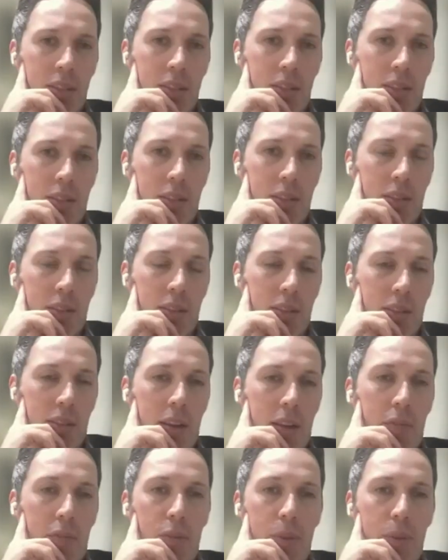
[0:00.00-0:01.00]
to
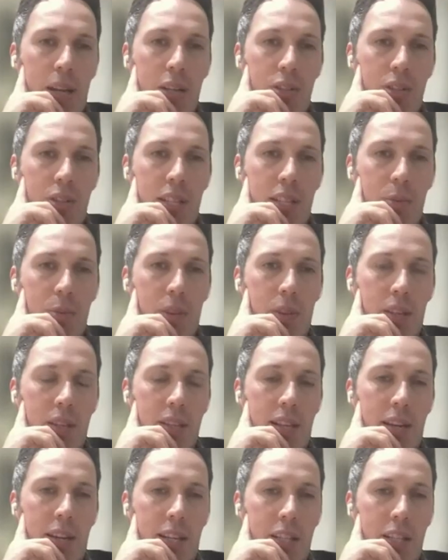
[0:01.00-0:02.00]
information that's within
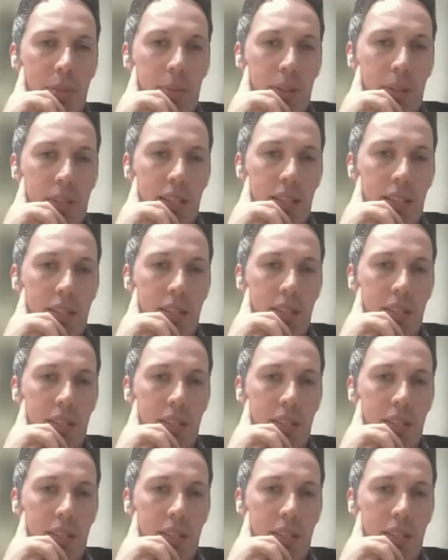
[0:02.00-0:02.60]
their expertise.